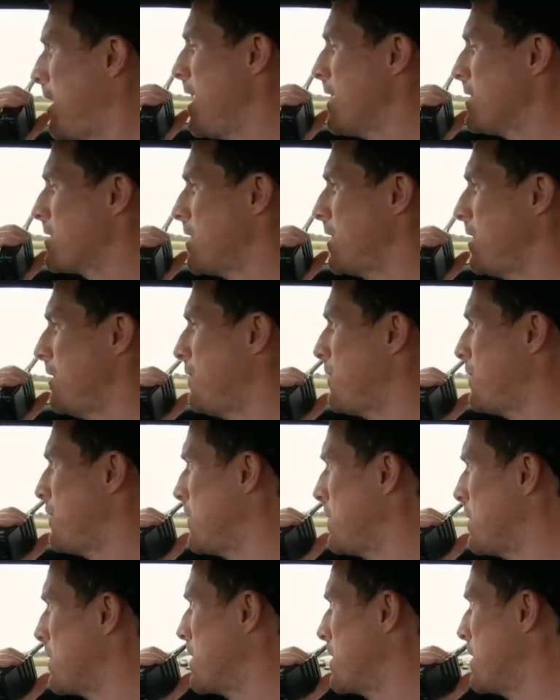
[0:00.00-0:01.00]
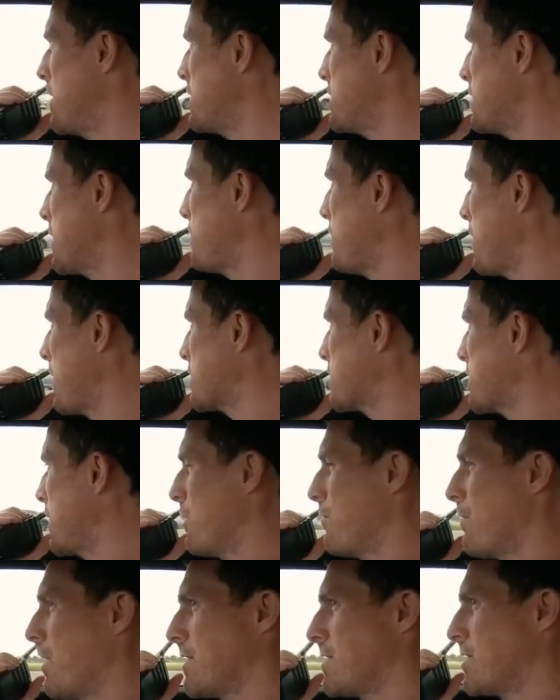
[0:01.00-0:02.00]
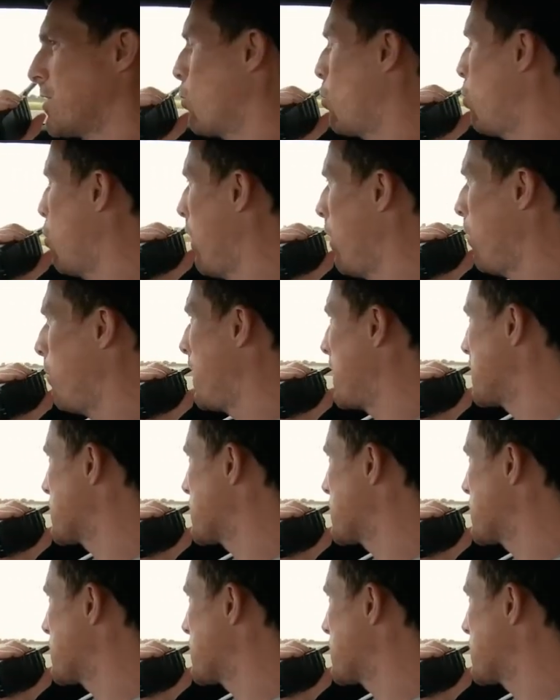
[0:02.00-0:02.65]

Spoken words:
Asif, you need to keep accelerating well